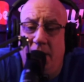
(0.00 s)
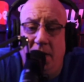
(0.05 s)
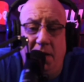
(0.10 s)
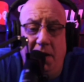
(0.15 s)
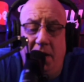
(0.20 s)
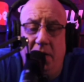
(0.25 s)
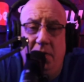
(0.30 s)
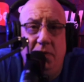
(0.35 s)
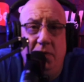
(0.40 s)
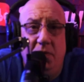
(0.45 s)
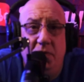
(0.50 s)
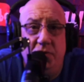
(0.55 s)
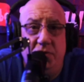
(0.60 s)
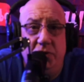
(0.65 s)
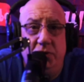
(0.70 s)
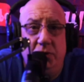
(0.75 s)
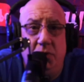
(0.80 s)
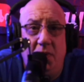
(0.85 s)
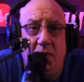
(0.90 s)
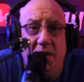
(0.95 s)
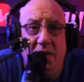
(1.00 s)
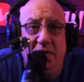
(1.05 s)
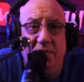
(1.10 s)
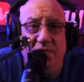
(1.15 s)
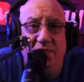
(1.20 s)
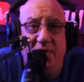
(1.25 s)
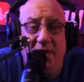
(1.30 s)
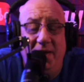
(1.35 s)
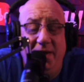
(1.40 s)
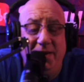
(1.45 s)
I don't know if she's
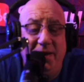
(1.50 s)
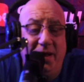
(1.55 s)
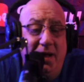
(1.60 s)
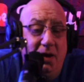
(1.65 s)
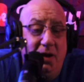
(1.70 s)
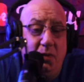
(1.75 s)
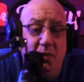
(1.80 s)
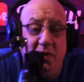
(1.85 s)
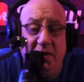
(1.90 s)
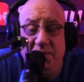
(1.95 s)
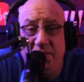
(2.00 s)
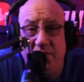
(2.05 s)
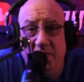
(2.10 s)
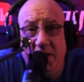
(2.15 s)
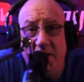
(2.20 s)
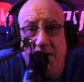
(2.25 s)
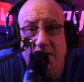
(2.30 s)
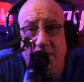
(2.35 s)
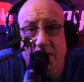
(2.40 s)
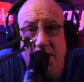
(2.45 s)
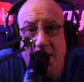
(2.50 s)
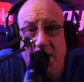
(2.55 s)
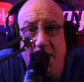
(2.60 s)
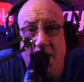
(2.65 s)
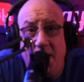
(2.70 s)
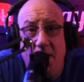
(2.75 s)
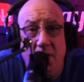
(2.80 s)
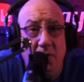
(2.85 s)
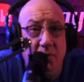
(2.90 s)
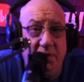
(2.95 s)
qualified. Quite frankly,
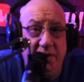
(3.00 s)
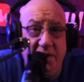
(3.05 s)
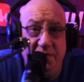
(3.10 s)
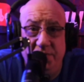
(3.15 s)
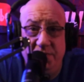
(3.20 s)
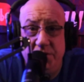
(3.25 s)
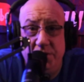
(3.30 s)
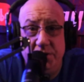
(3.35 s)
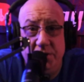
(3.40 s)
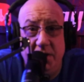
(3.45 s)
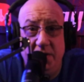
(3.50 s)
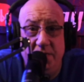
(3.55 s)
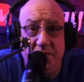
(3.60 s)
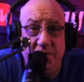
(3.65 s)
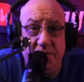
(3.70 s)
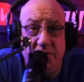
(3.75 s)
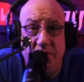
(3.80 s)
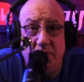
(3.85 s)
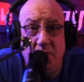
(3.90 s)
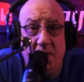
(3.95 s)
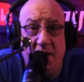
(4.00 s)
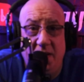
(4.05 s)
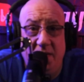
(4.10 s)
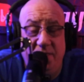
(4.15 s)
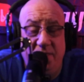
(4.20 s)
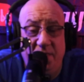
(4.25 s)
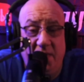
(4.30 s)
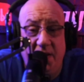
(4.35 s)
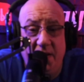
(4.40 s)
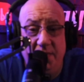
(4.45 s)
I don't give a shit if she's
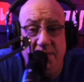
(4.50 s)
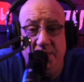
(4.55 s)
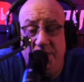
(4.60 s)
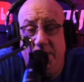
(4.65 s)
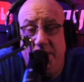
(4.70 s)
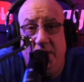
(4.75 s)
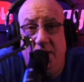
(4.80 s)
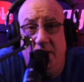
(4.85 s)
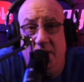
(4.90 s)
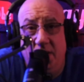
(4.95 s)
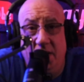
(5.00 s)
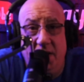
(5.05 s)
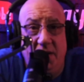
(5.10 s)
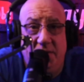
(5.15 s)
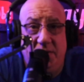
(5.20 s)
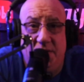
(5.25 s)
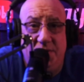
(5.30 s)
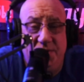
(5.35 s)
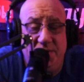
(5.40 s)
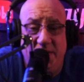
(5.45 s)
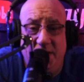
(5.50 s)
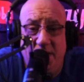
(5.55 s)
qualified. She got elected, she